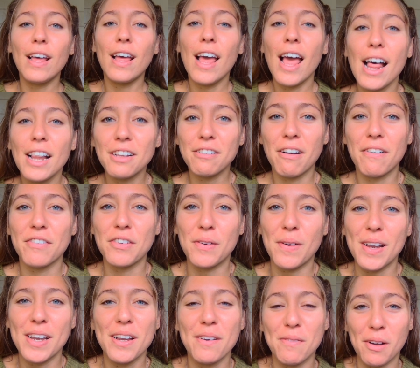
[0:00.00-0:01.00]
Hello
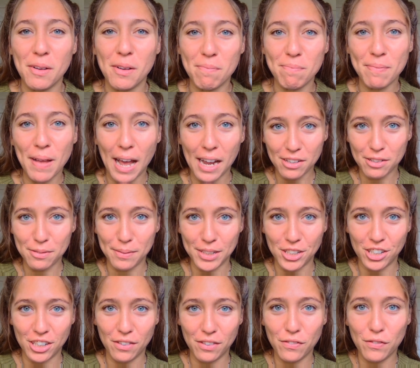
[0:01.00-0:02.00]
everyone, and welcome back to my
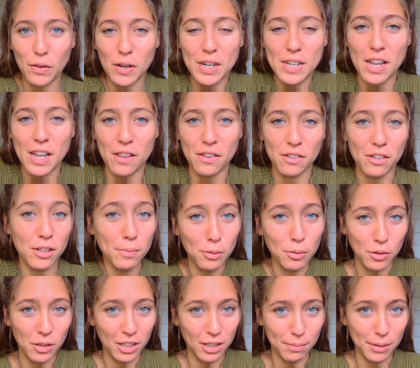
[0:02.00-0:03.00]
channel for another
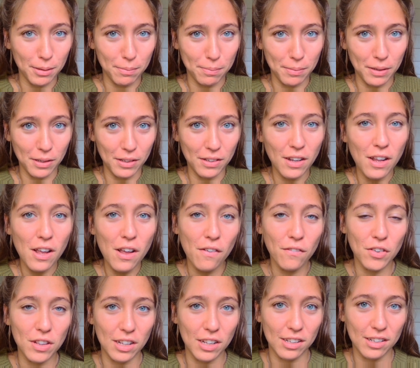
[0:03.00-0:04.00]
spooky speed build
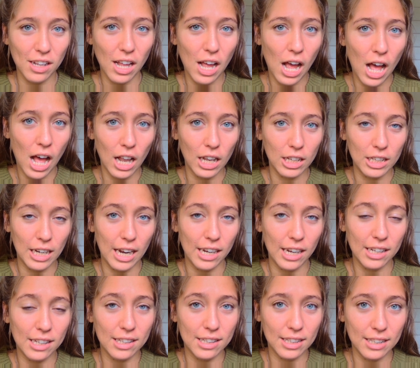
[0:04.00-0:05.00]
for this
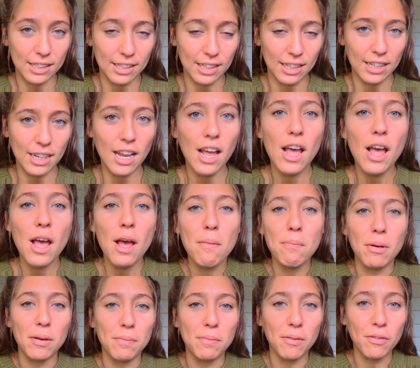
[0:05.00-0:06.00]
holiday season.
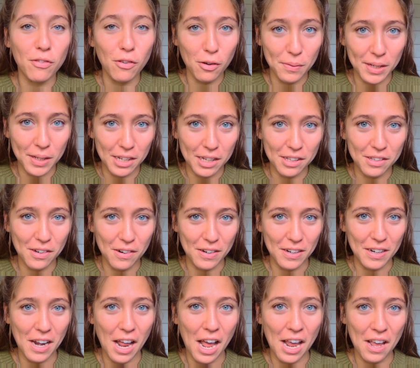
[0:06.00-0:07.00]
But before we get
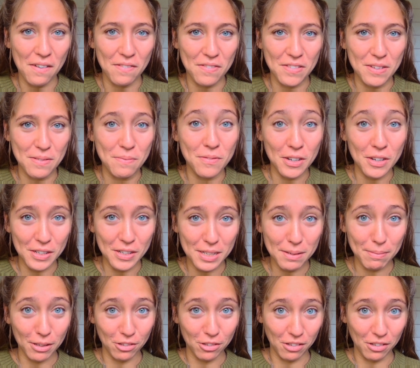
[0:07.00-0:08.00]
started, I have some very
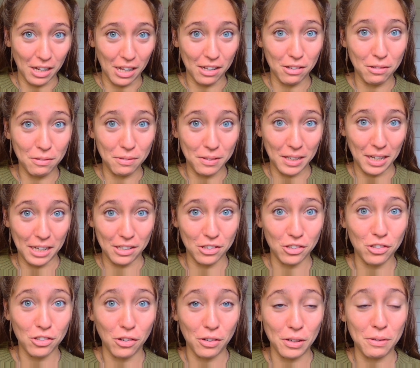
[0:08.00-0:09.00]
special guests who would like to
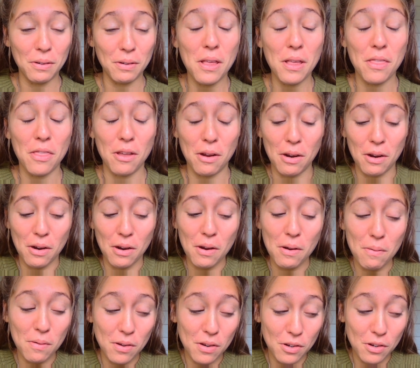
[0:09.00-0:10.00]
show you their
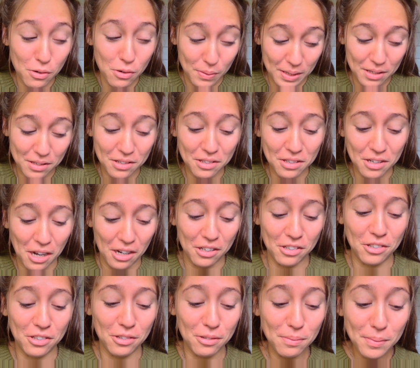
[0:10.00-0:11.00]
newest
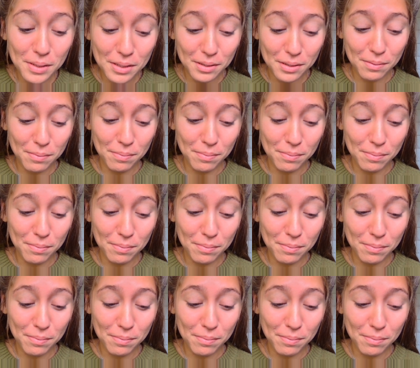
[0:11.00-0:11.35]
costumes.